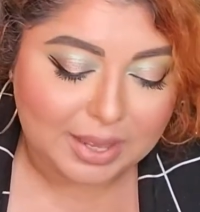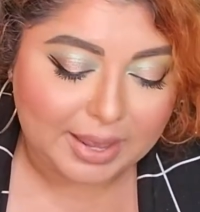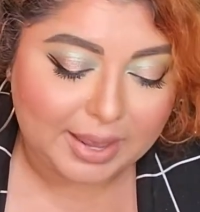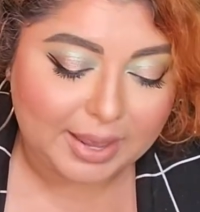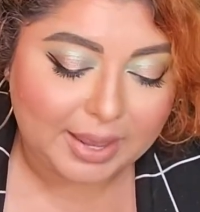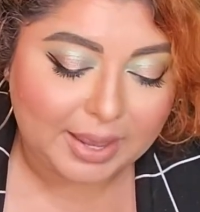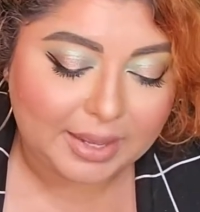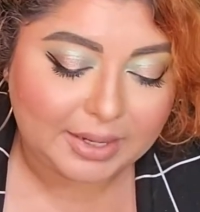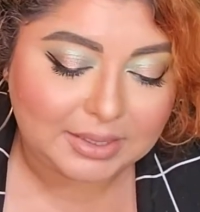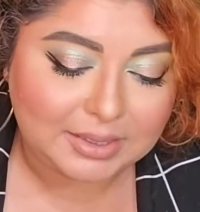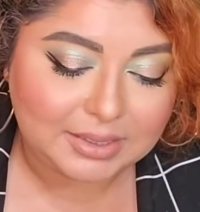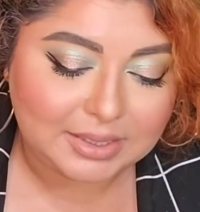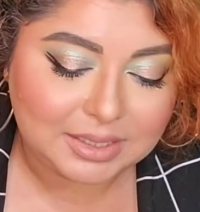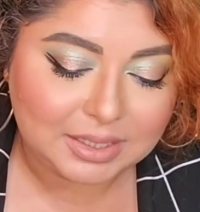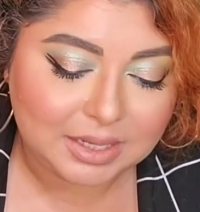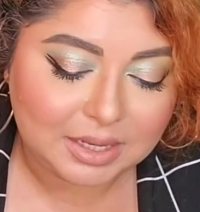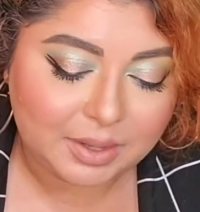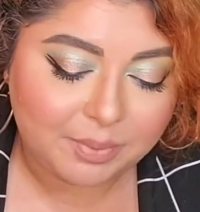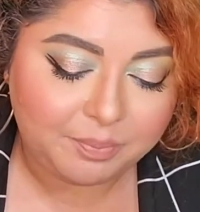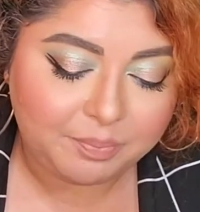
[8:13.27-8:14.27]
And
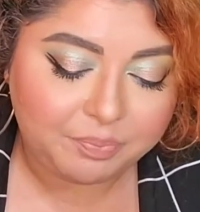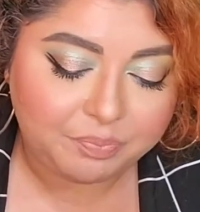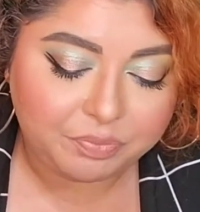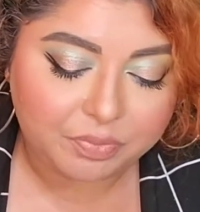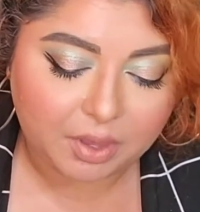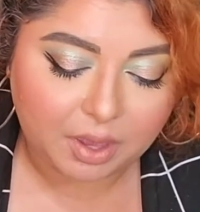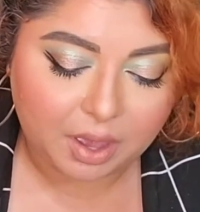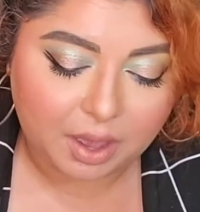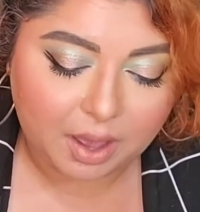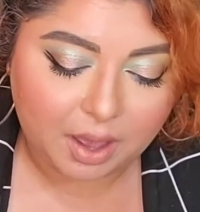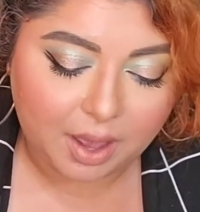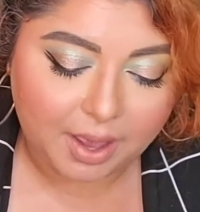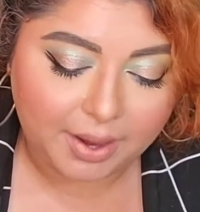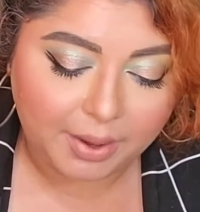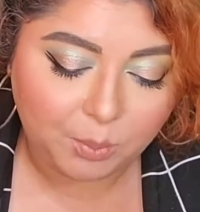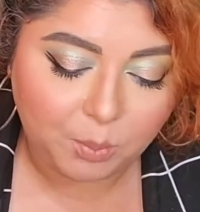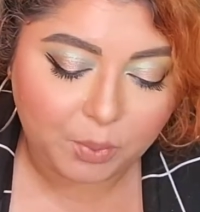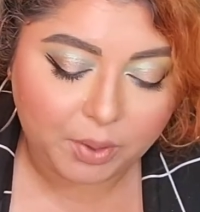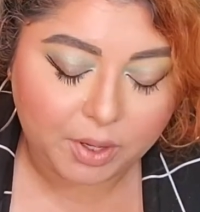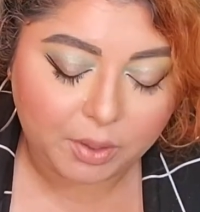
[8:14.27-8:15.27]
um
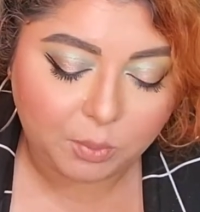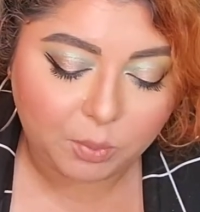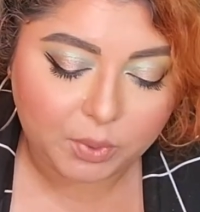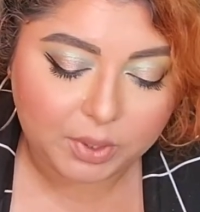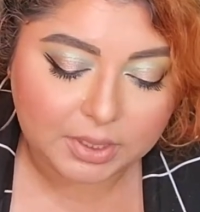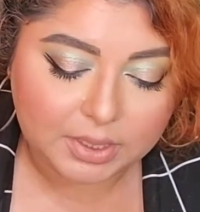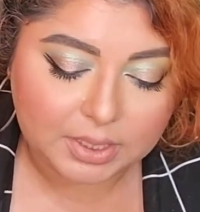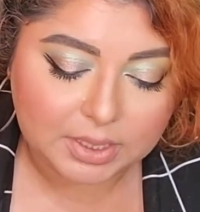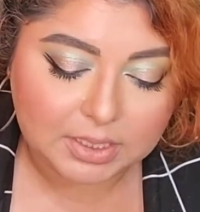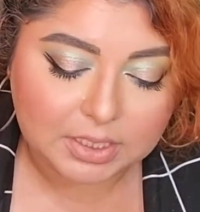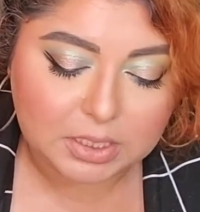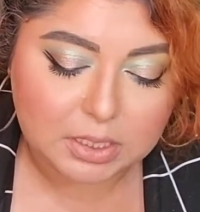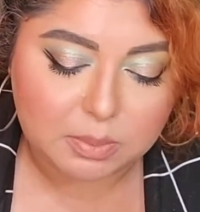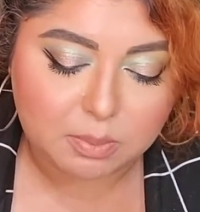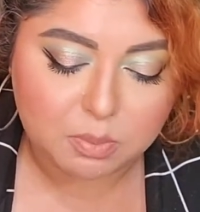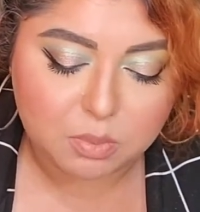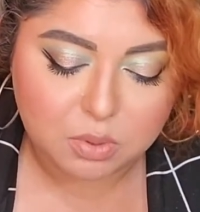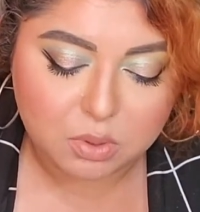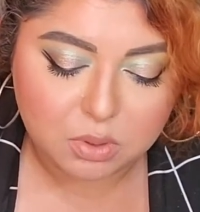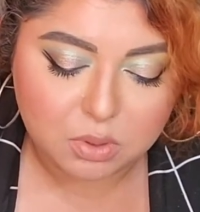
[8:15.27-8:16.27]
I went with this
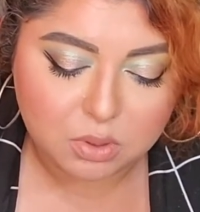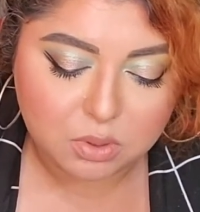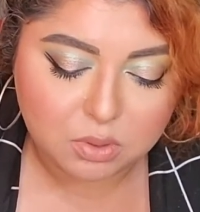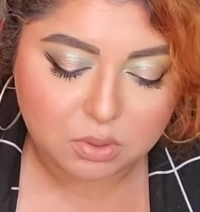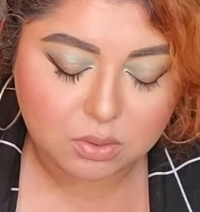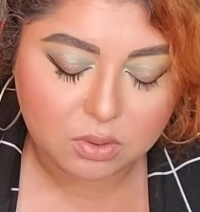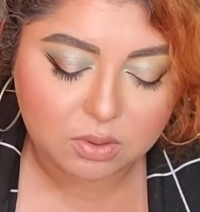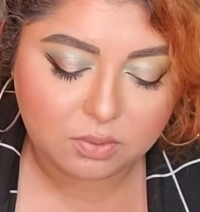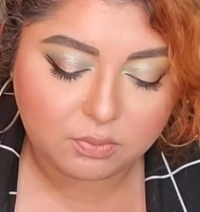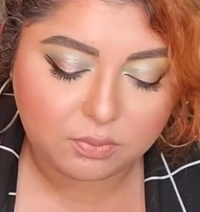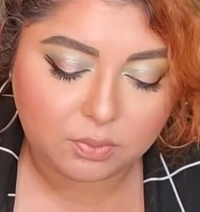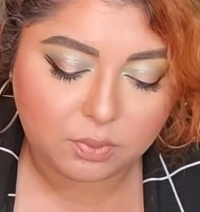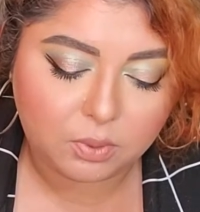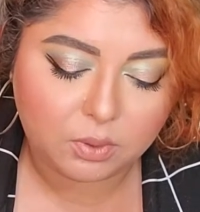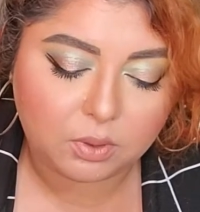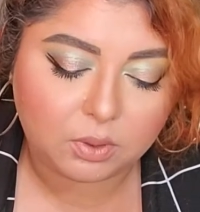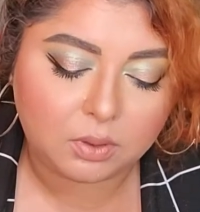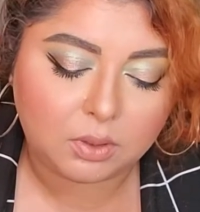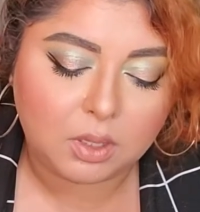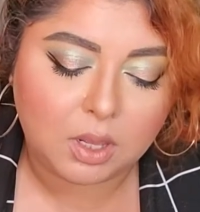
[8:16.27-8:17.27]

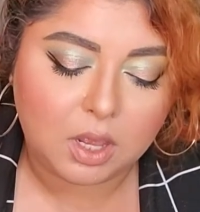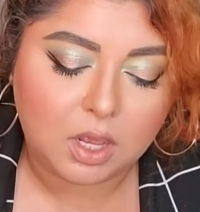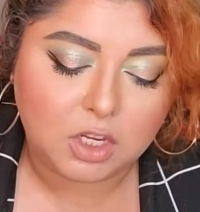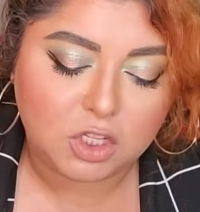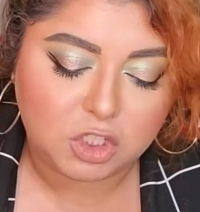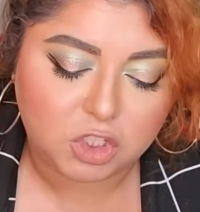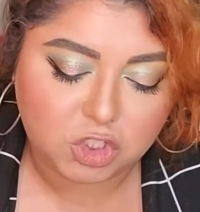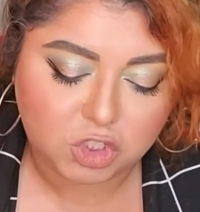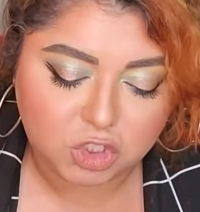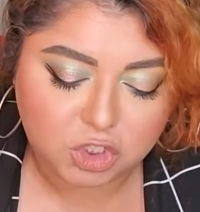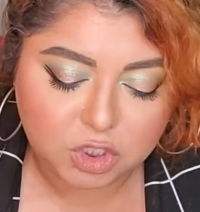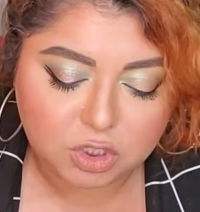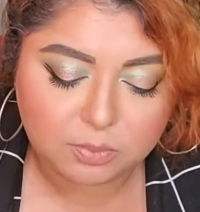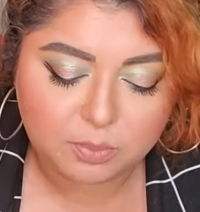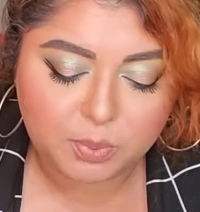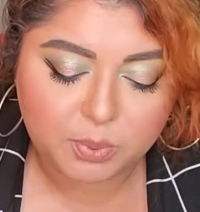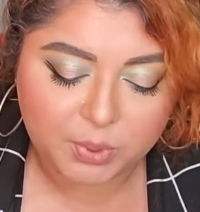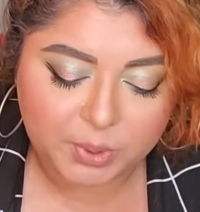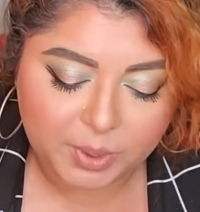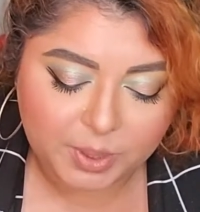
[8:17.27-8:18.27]
beautiful cheetah
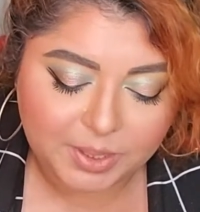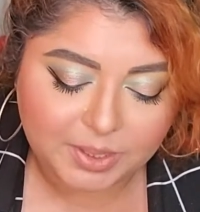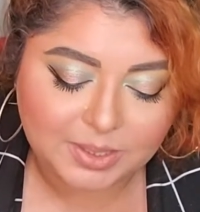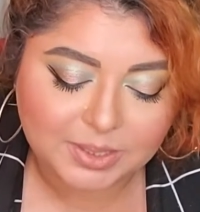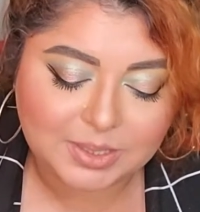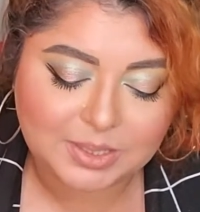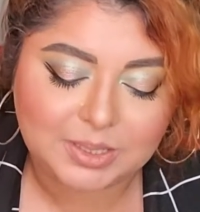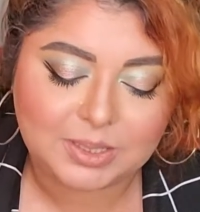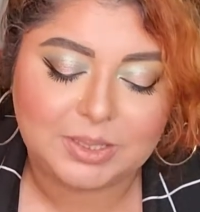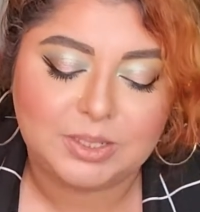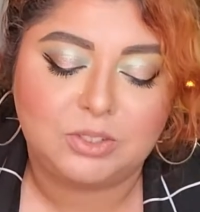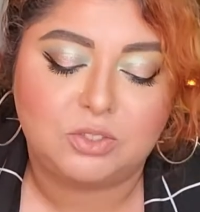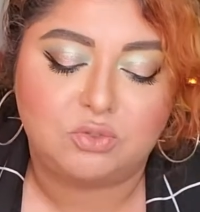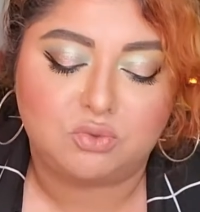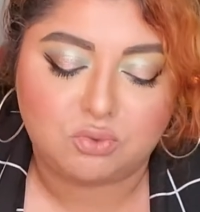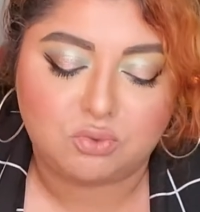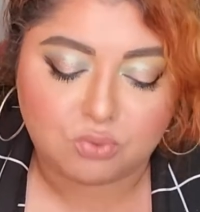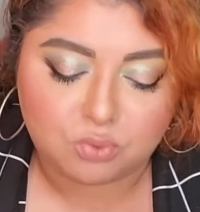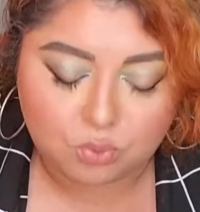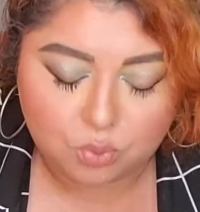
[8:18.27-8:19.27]
print
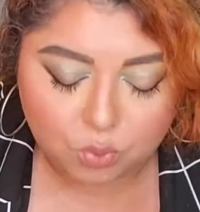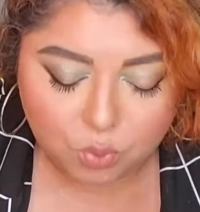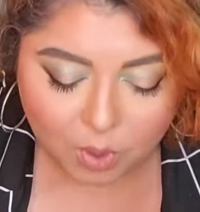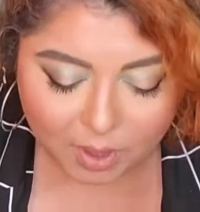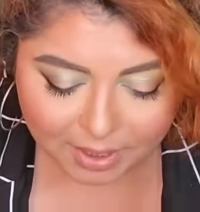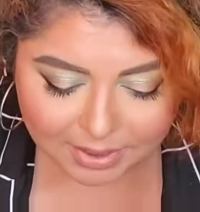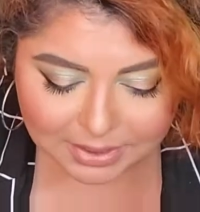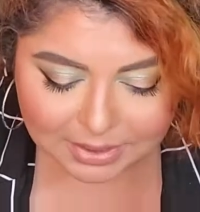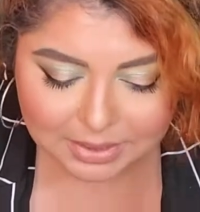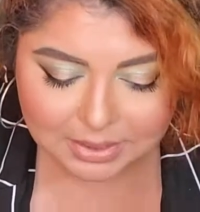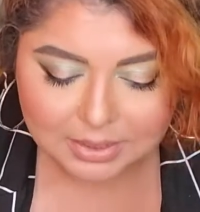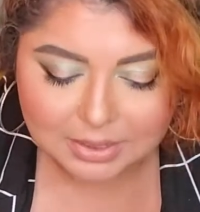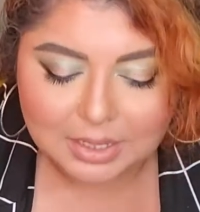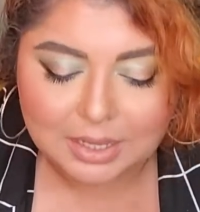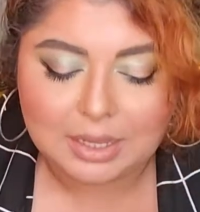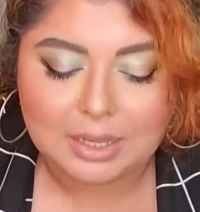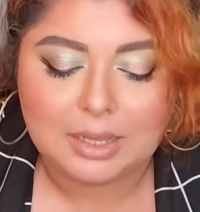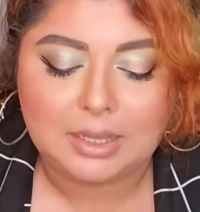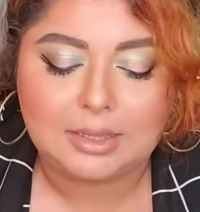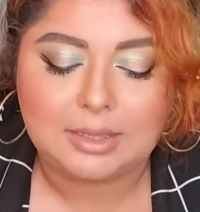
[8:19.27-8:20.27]
dress
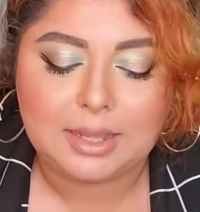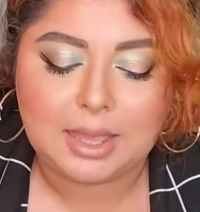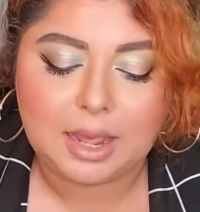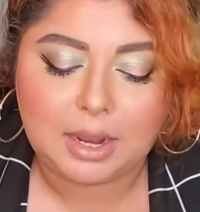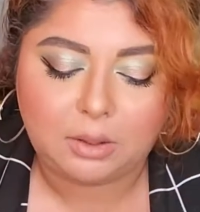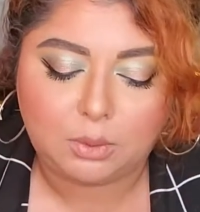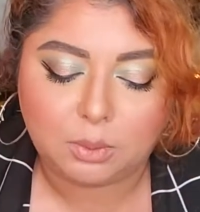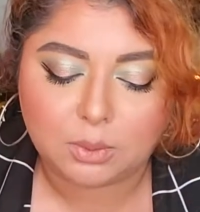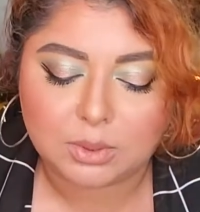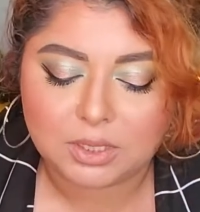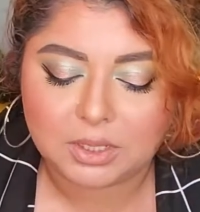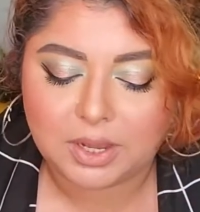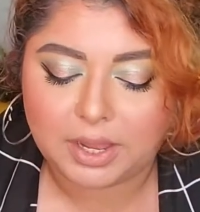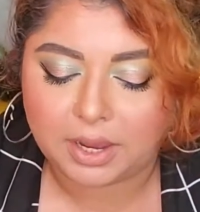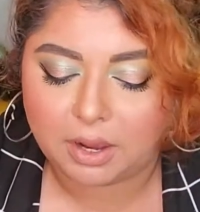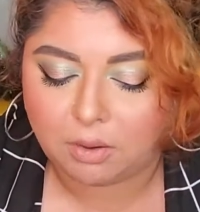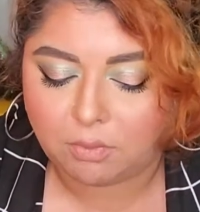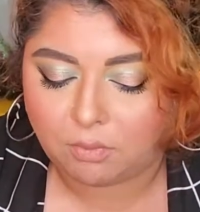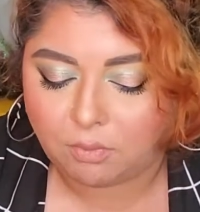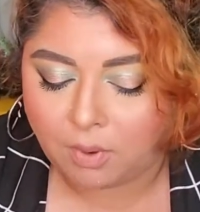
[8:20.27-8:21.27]
that looks
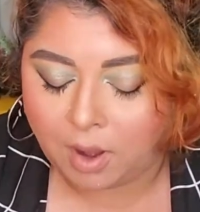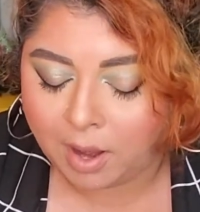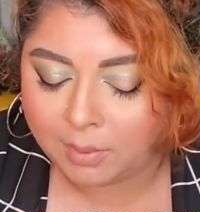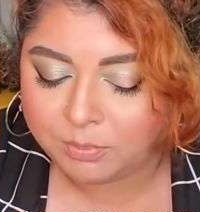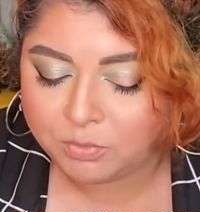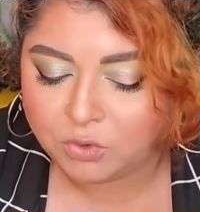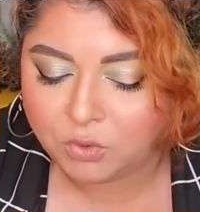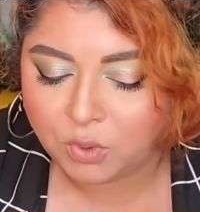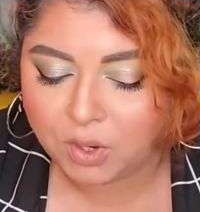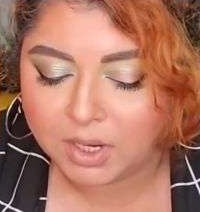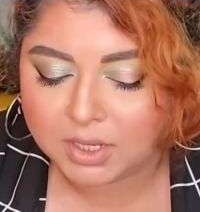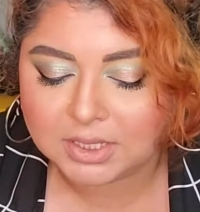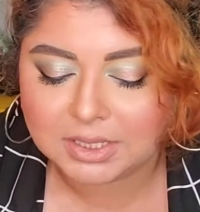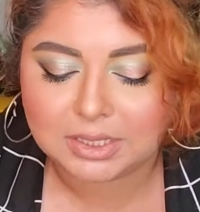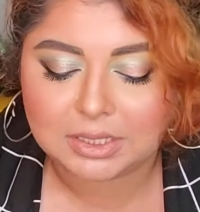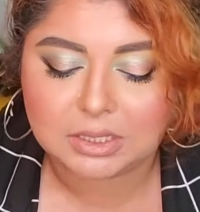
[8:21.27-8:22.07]
like a wrap dress.